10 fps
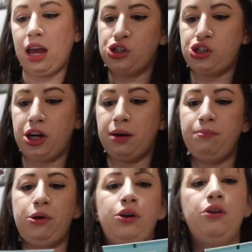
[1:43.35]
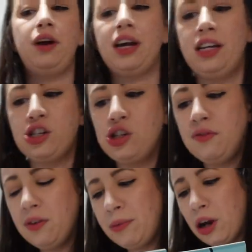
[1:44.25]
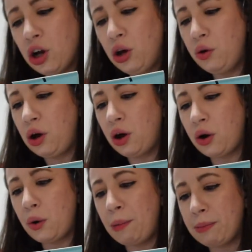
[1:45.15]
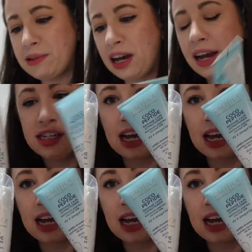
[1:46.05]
shampoo and conditioner from their Cocoa Peptide